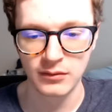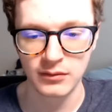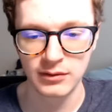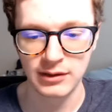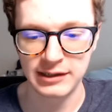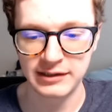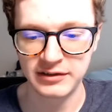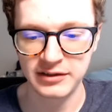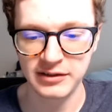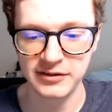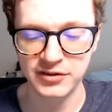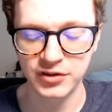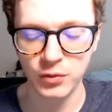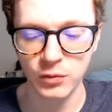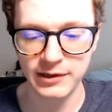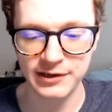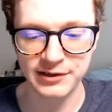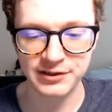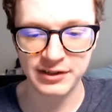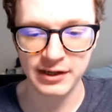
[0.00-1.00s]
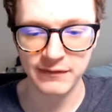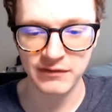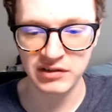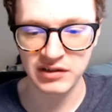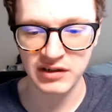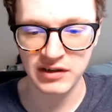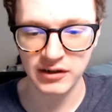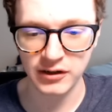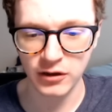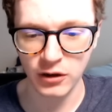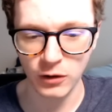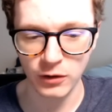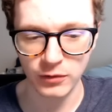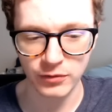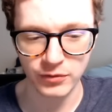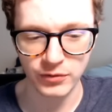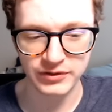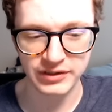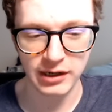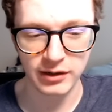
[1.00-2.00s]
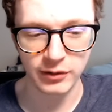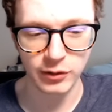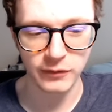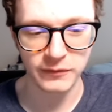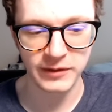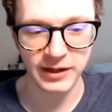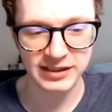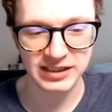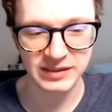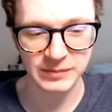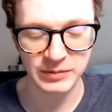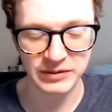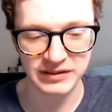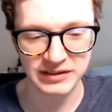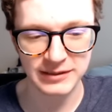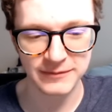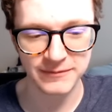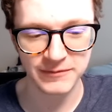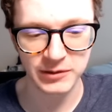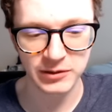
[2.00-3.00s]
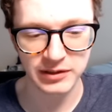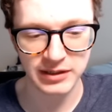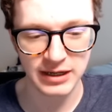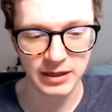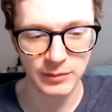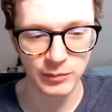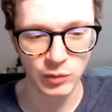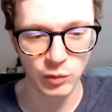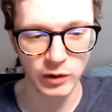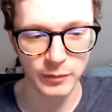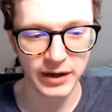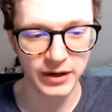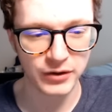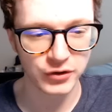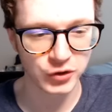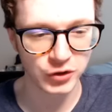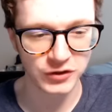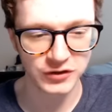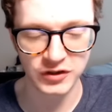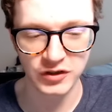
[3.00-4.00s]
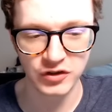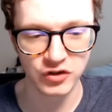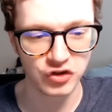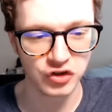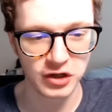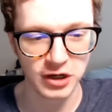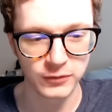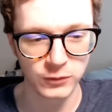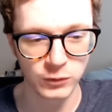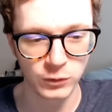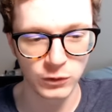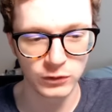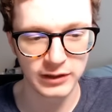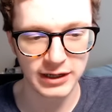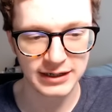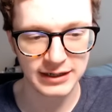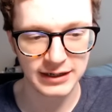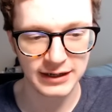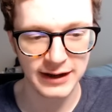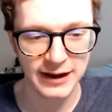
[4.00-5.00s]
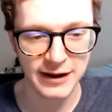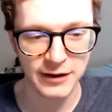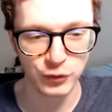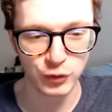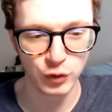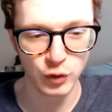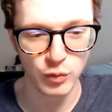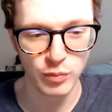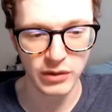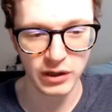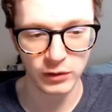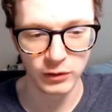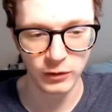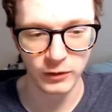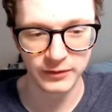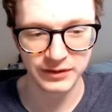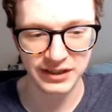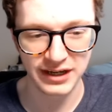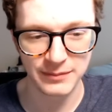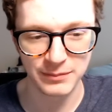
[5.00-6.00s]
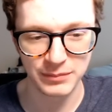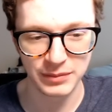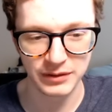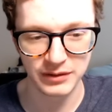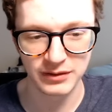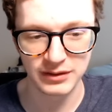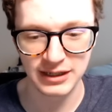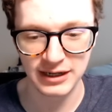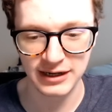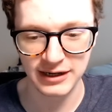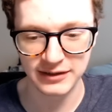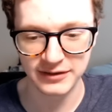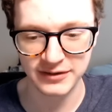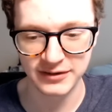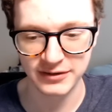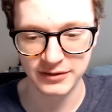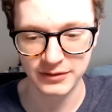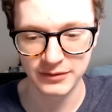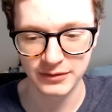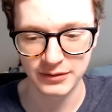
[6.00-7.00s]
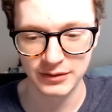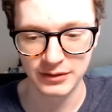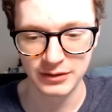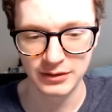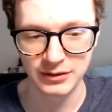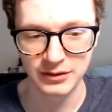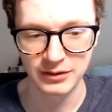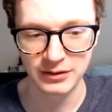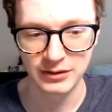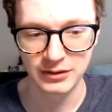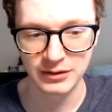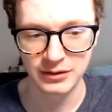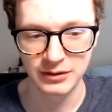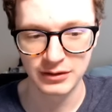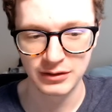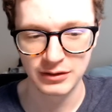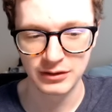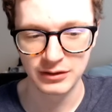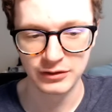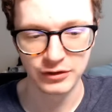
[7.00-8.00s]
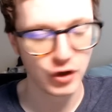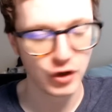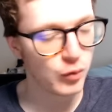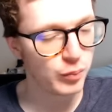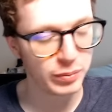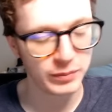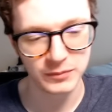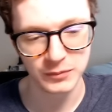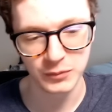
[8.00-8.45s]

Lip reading: I see 2017 Cardinals. I don't know if that's specifically him, but what about just in general, like a Andrew Miller type of guess? Nope.